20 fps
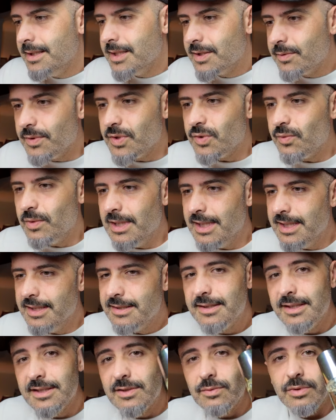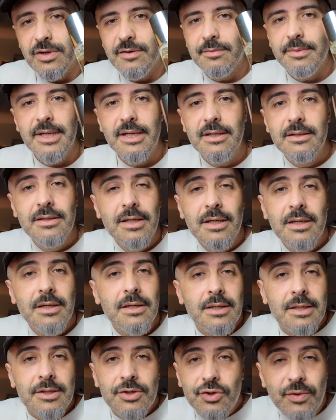this was released, this would have been
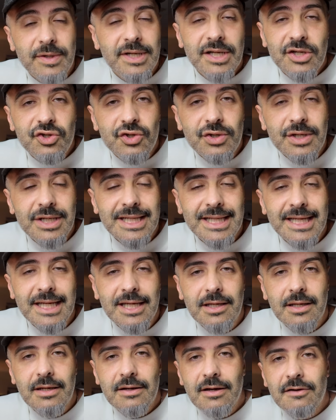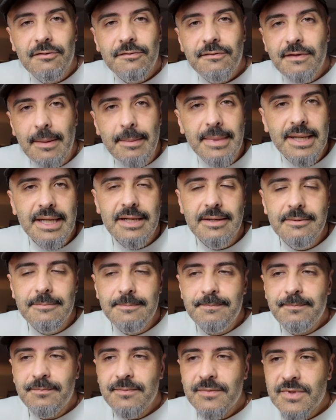traditionally a
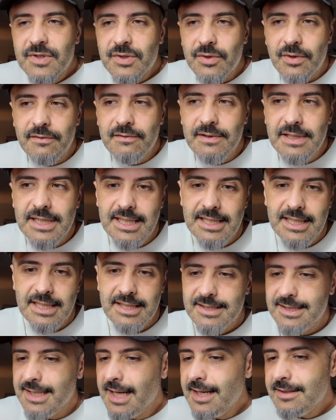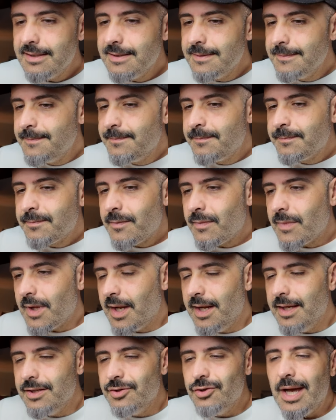feminine sort of leaning scent
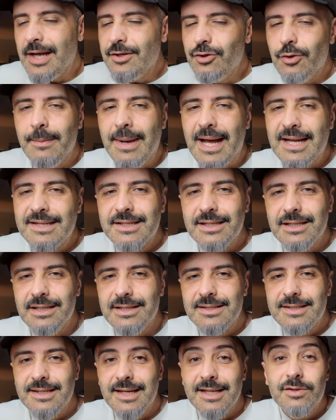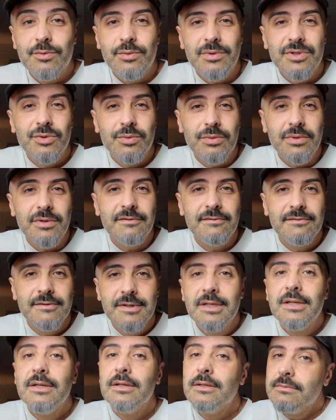and you had your masculine scents which would
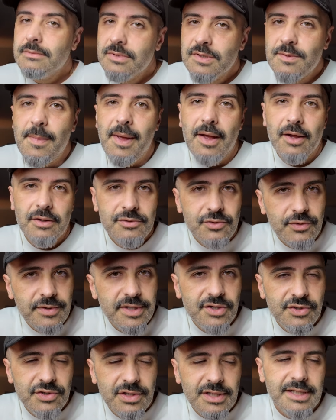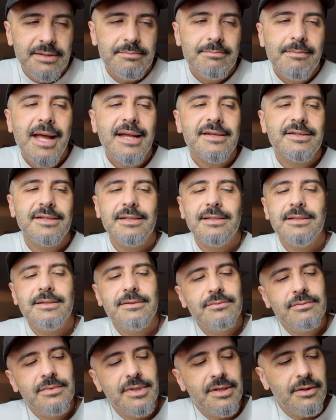have smelled traditionally
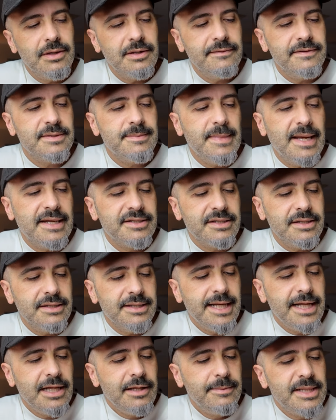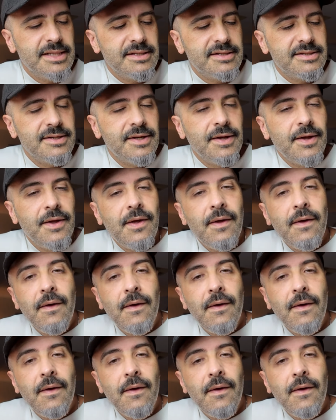masculine with all of its masculine elements.